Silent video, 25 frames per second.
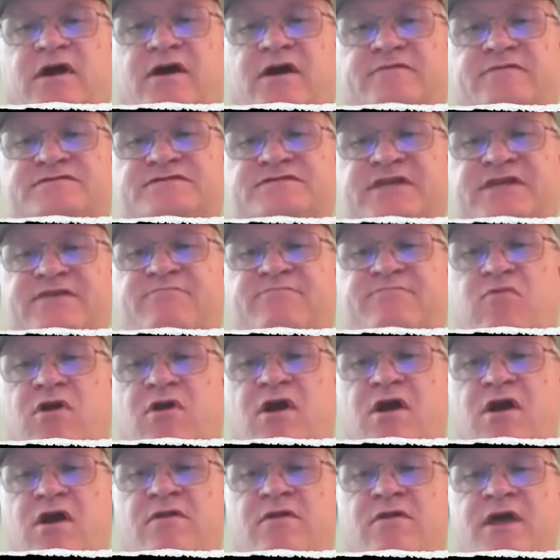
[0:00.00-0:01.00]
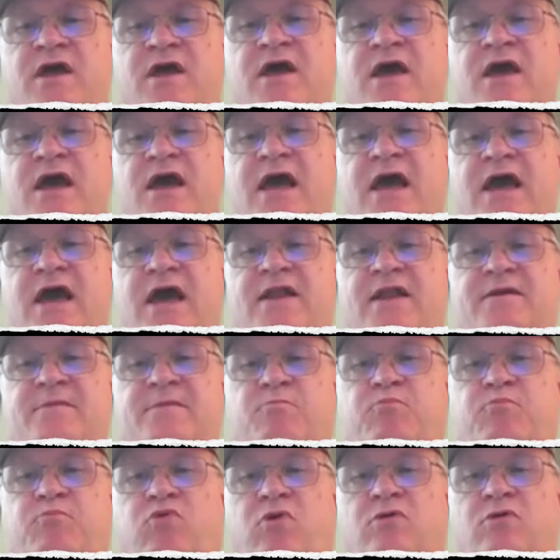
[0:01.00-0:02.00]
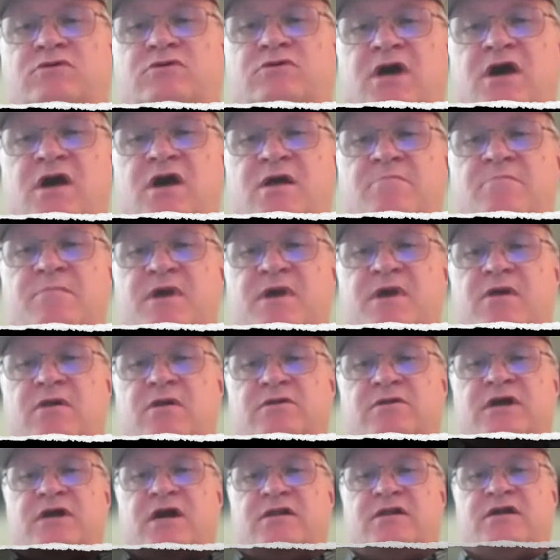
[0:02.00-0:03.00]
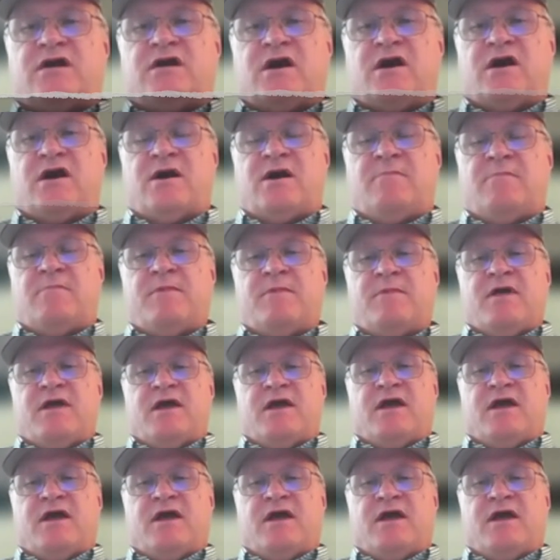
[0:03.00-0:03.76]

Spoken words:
F. Steve Brown at protonmail.com.